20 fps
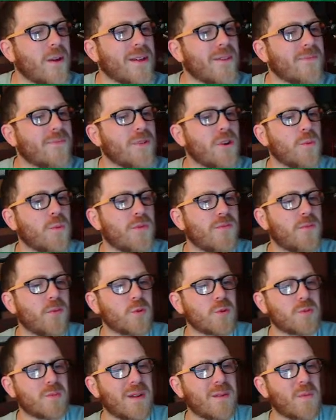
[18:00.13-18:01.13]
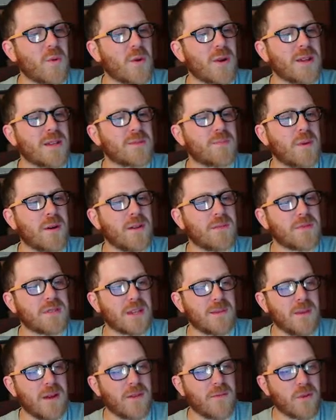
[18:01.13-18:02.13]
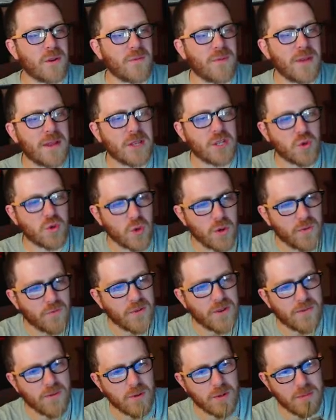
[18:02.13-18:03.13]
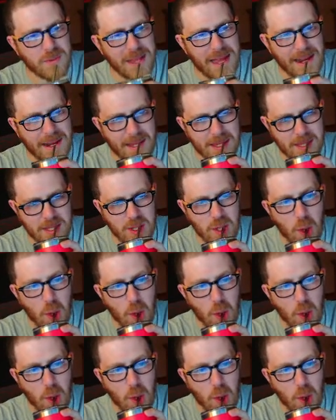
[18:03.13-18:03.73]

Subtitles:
field with false memories, but of some other adventure on Friffle's planets.